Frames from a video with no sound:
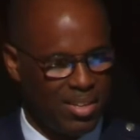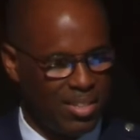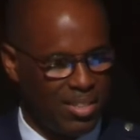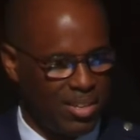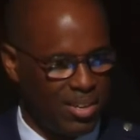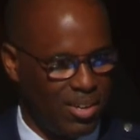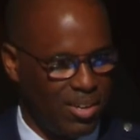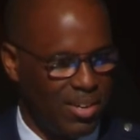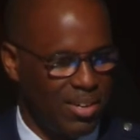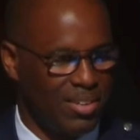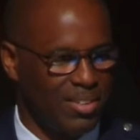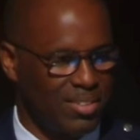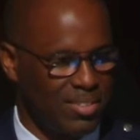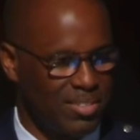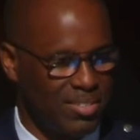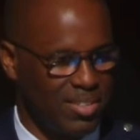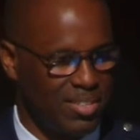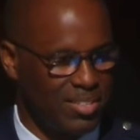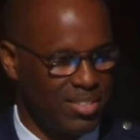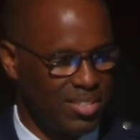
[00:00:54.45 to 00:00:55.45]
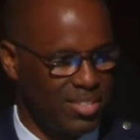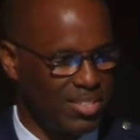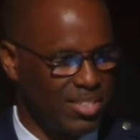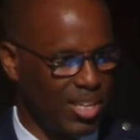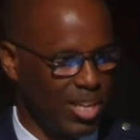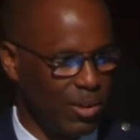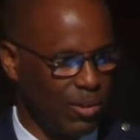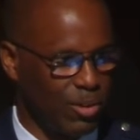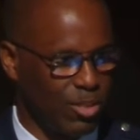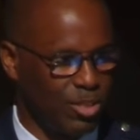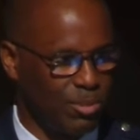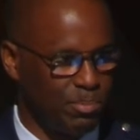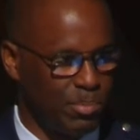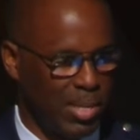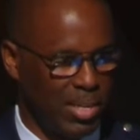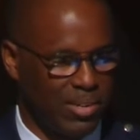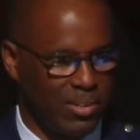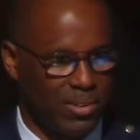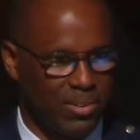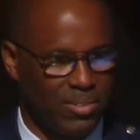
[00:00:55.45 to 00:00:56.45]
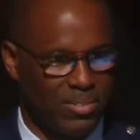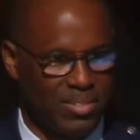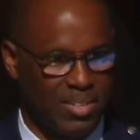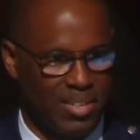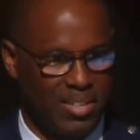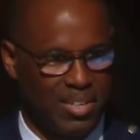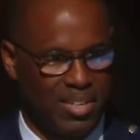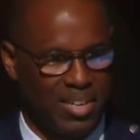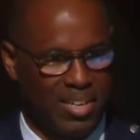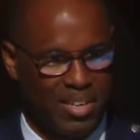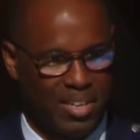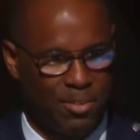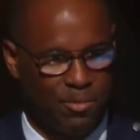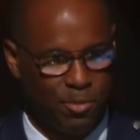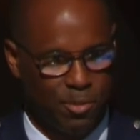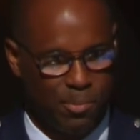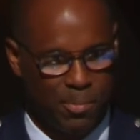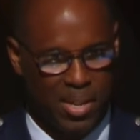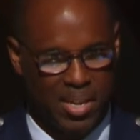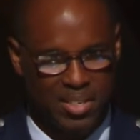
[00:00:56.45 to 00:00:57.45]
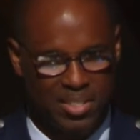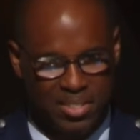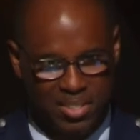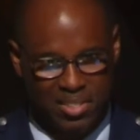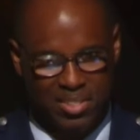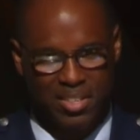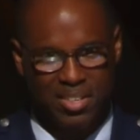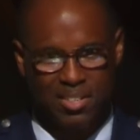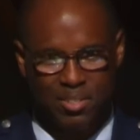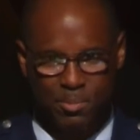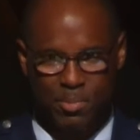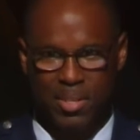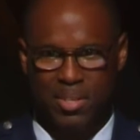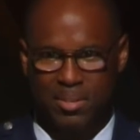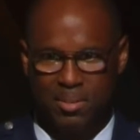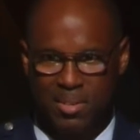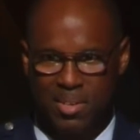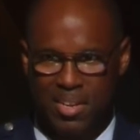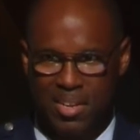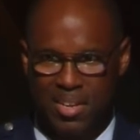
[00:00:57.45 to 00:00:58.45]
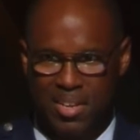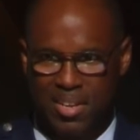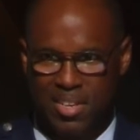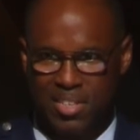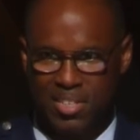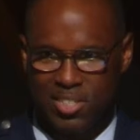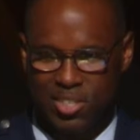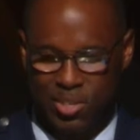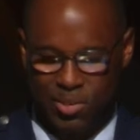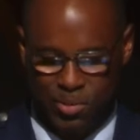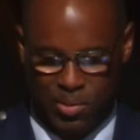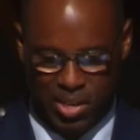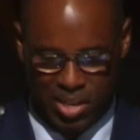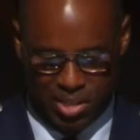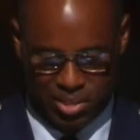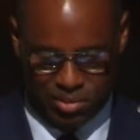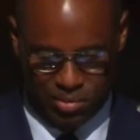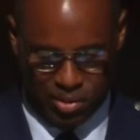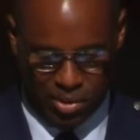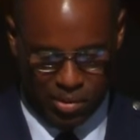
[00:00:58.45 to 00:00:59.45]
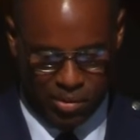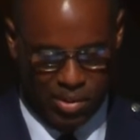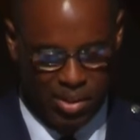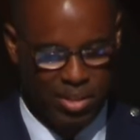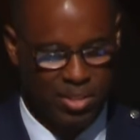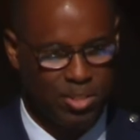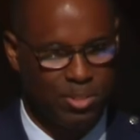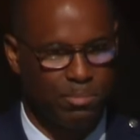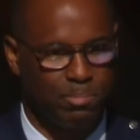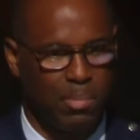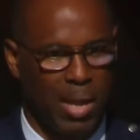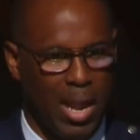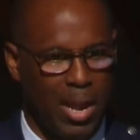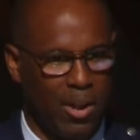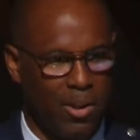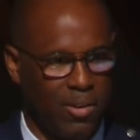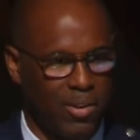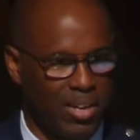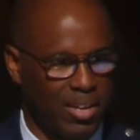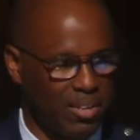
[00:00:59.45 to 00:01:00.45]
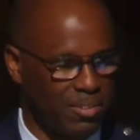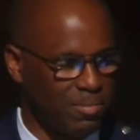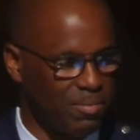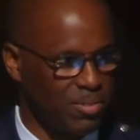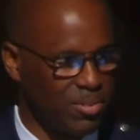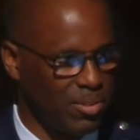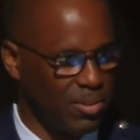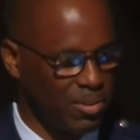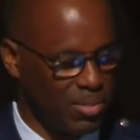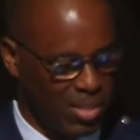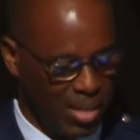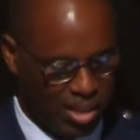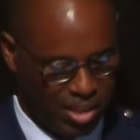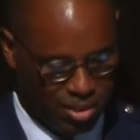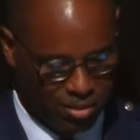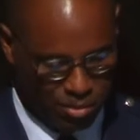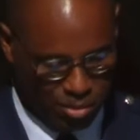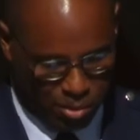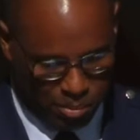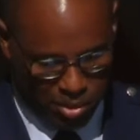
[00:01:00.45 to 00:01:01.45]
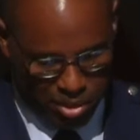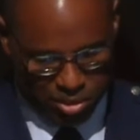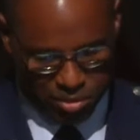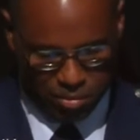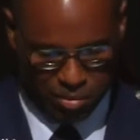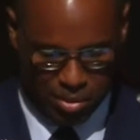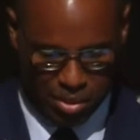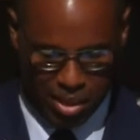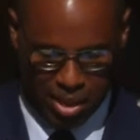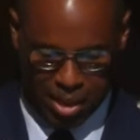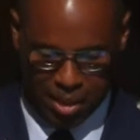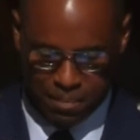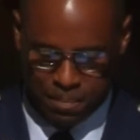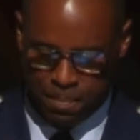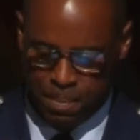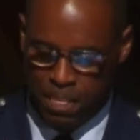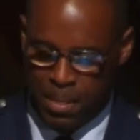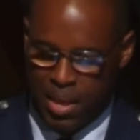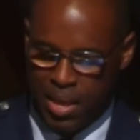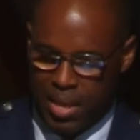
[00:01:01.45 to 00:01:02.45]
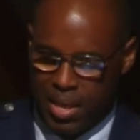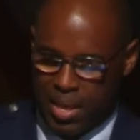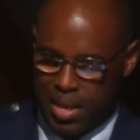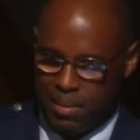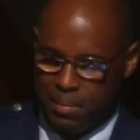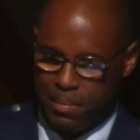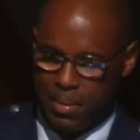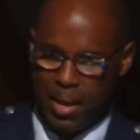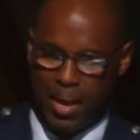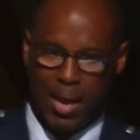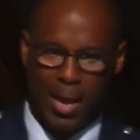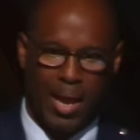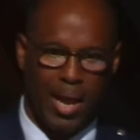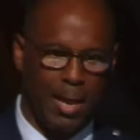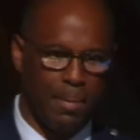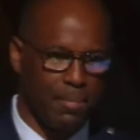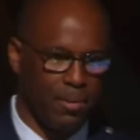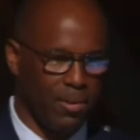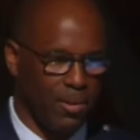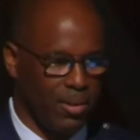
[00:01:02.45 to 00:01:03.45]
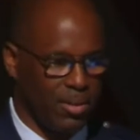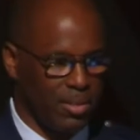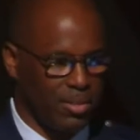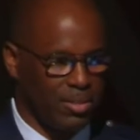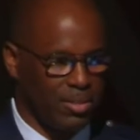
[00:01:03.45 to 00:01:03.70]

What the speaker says: the distinguished speakers and information that has been generated is very inspiring. So thank you very much for that. I'm going to